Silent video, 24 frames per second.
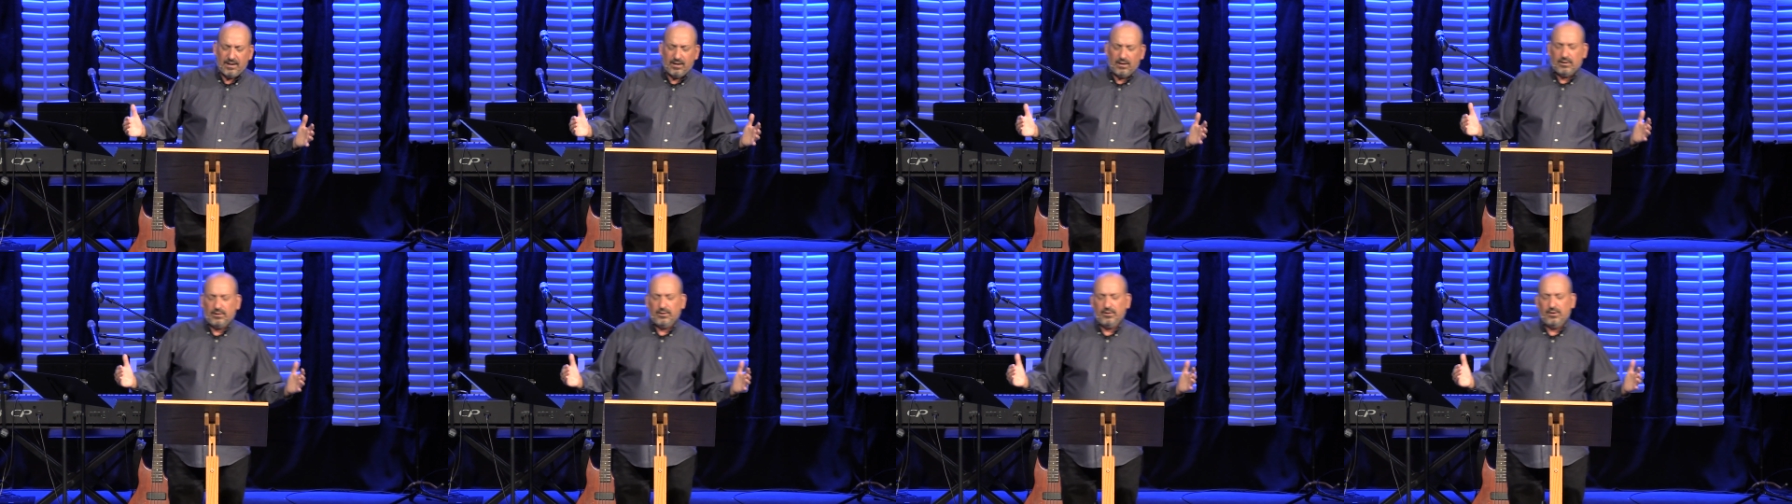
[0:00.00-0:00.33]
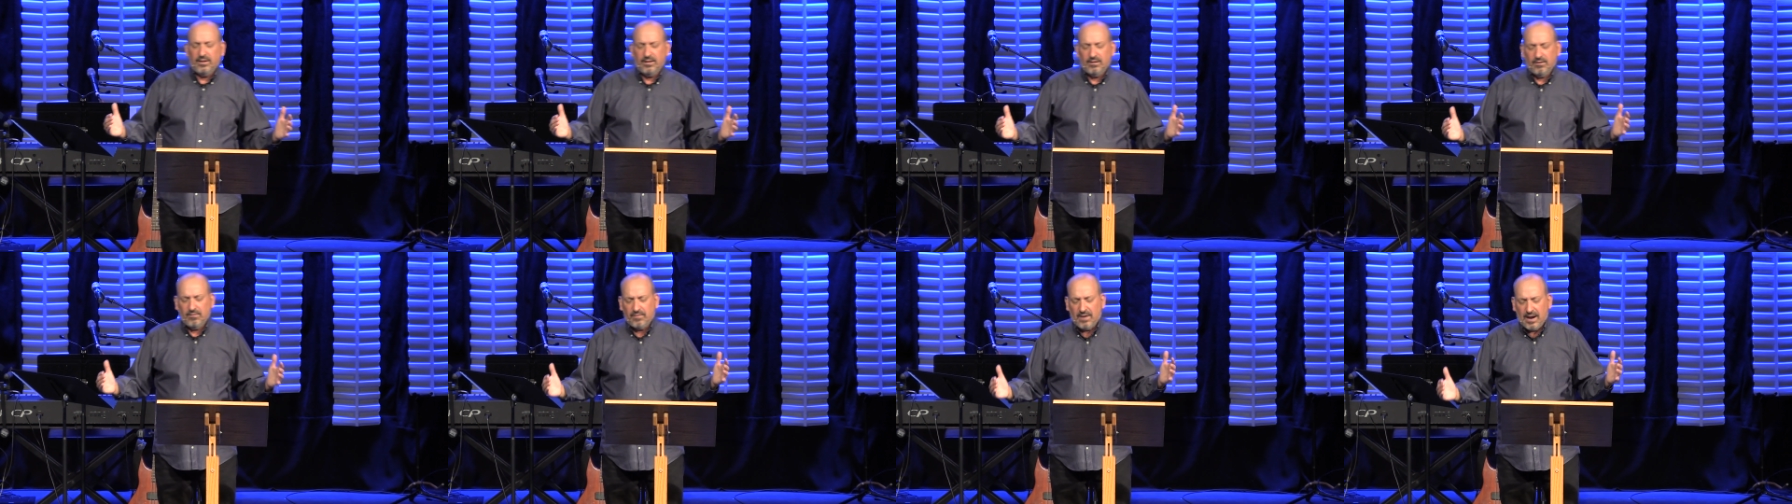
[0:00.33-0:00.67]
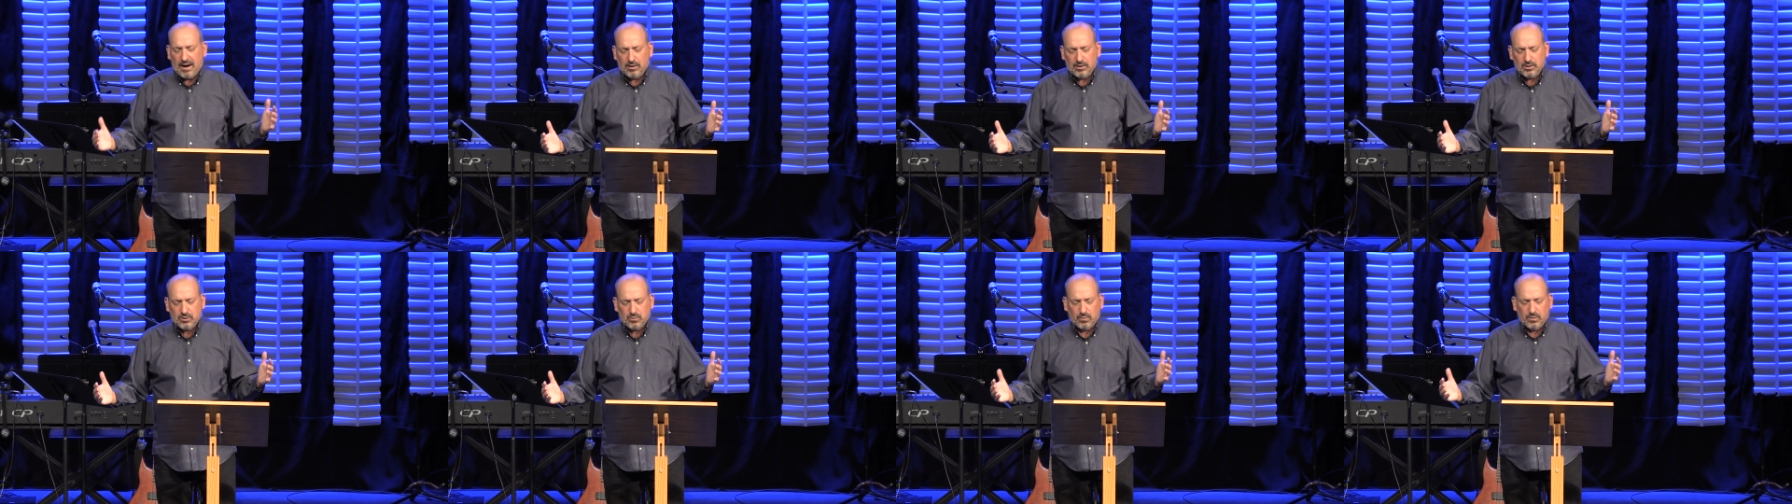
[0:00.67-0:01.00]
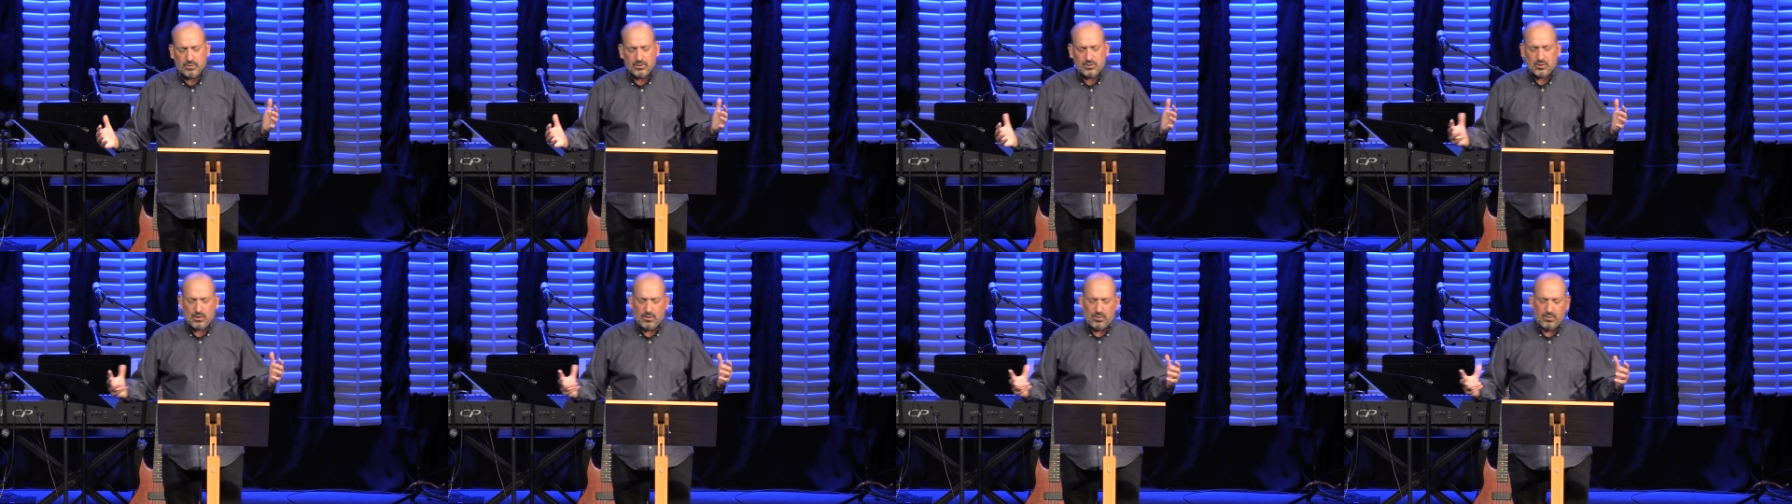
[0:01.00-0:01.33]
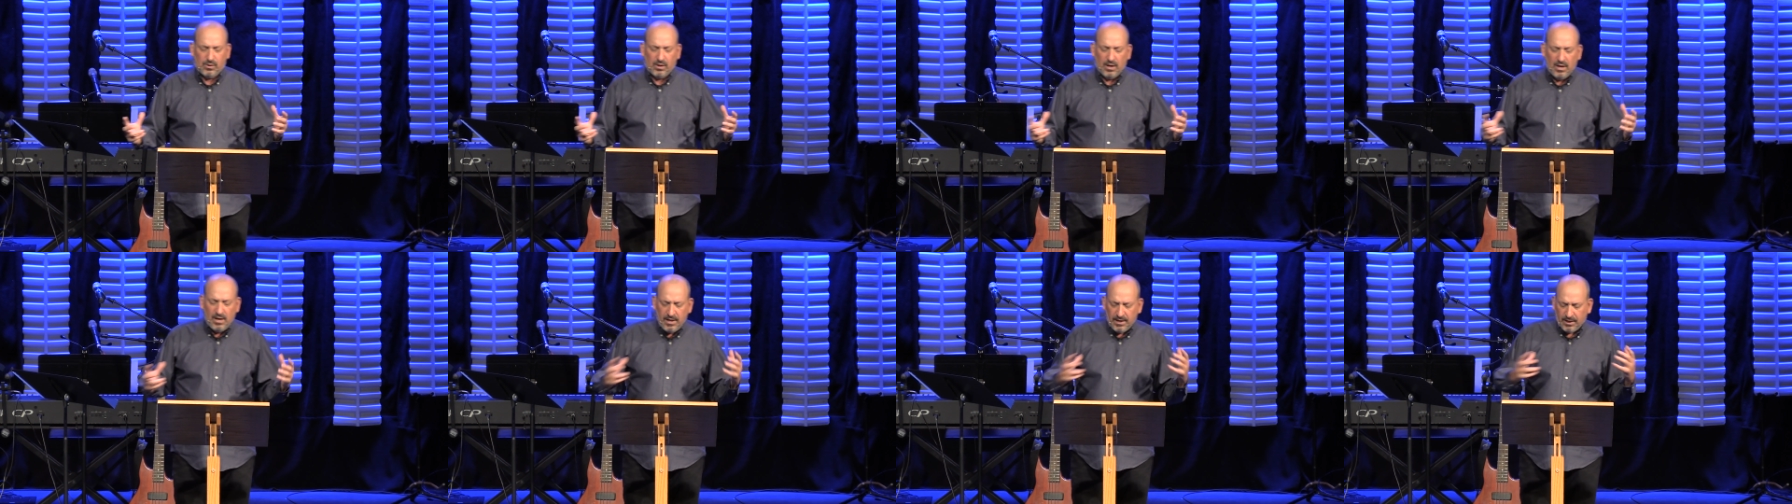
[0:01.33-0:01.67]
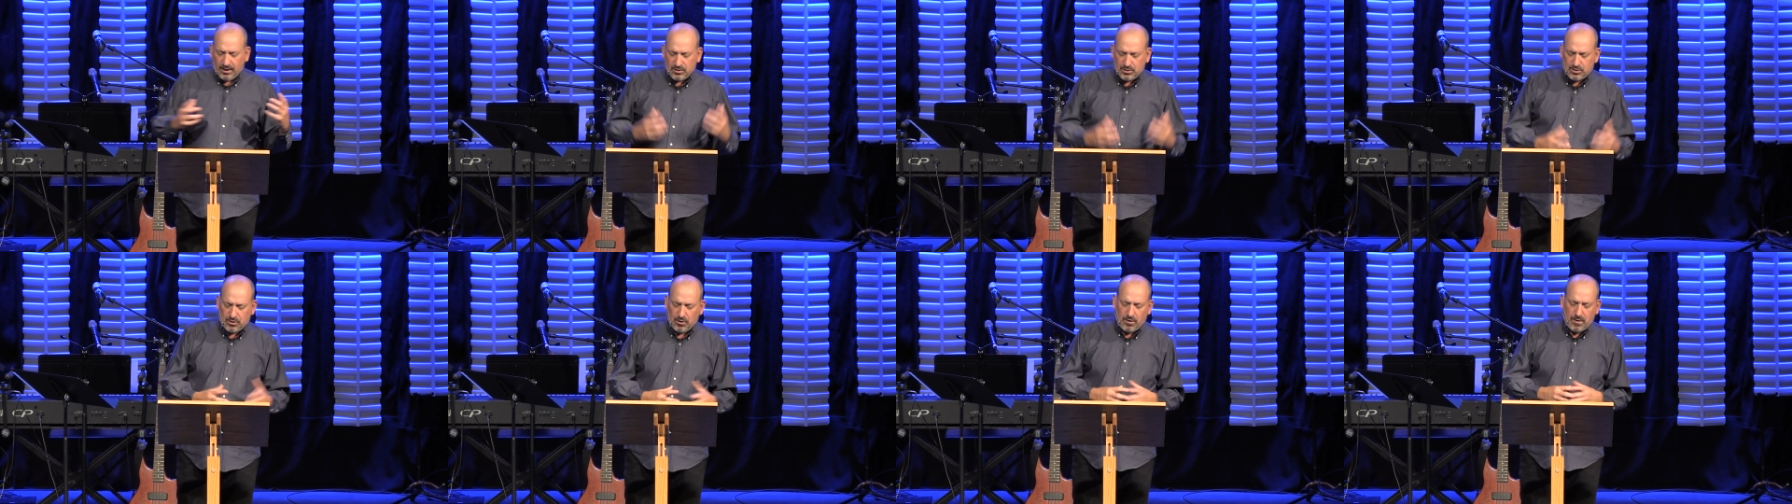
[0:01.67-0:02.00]
including the virus we're so
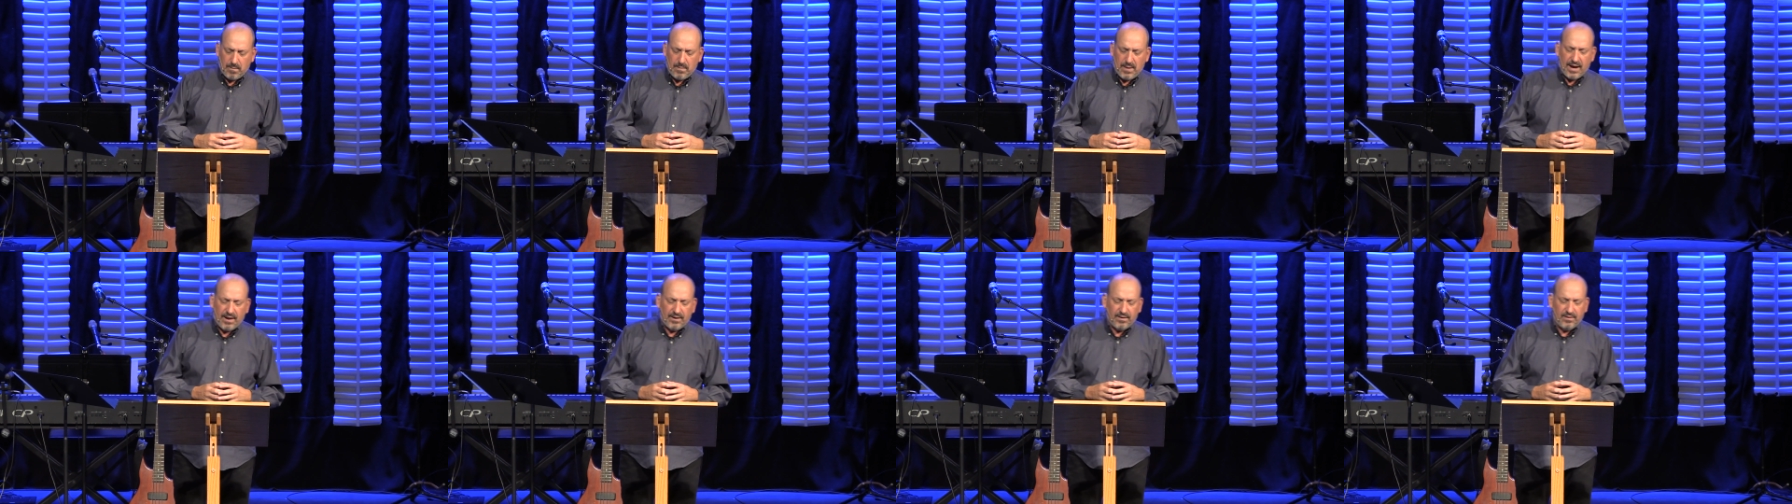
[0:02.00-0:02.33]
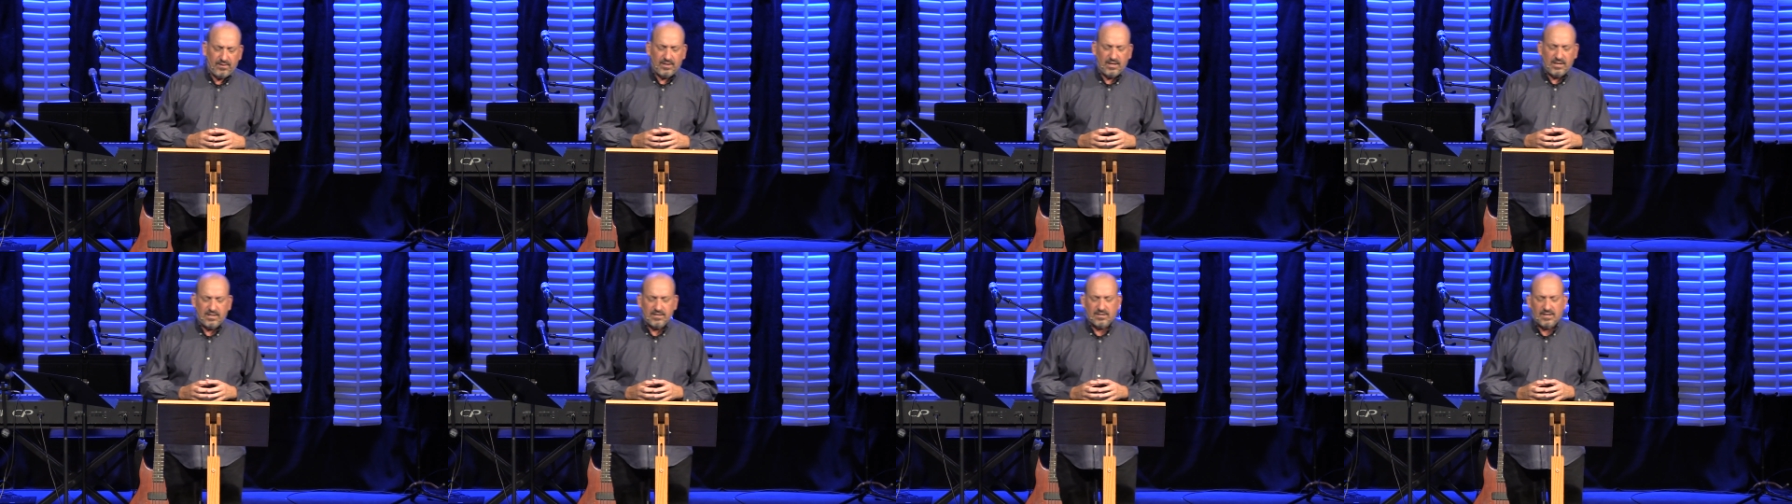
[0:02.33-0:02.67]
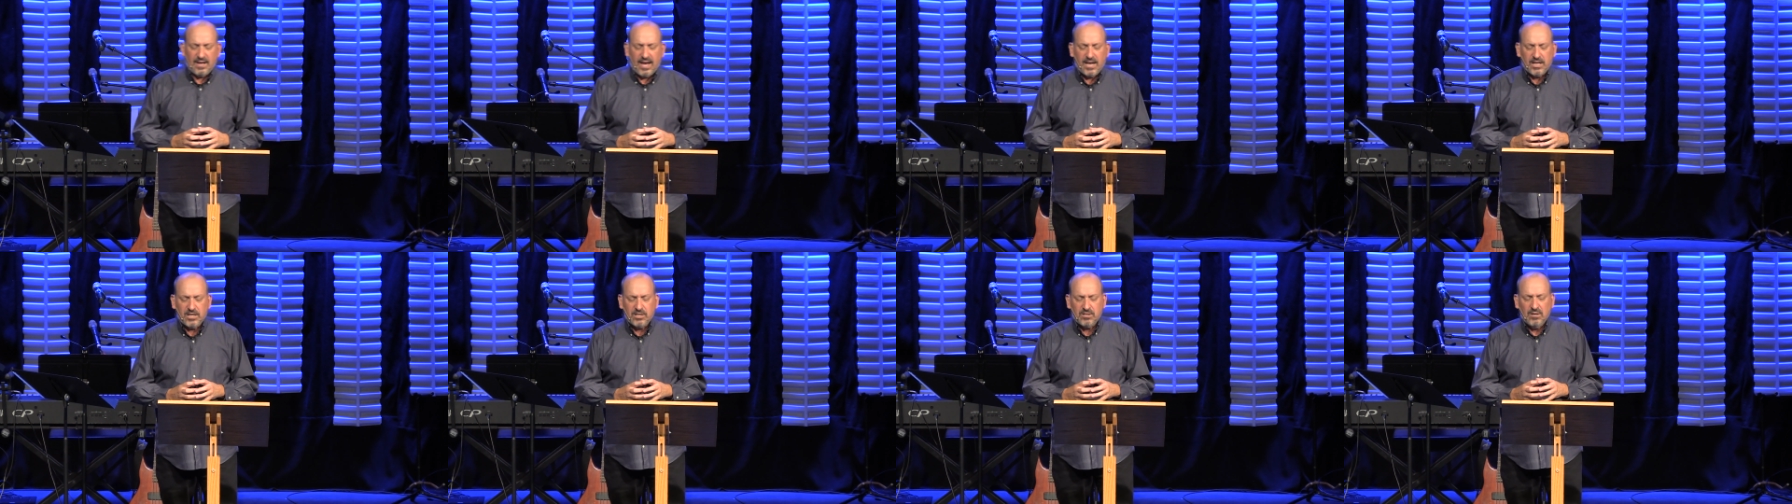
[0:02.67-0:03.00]
concerned about in these days.